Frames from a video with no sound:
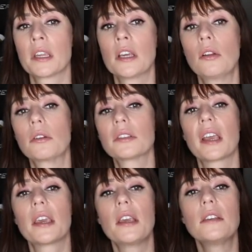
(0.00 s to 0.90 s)
He looks
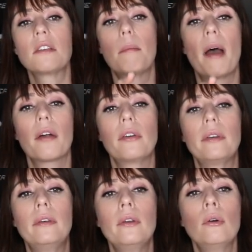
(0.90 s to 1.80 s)
like he's about to
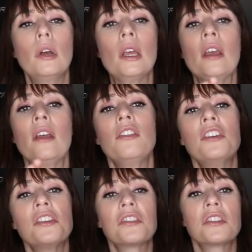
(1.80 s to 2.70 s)
do
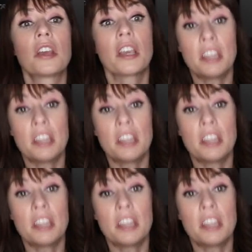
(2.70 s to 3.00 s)
this thing.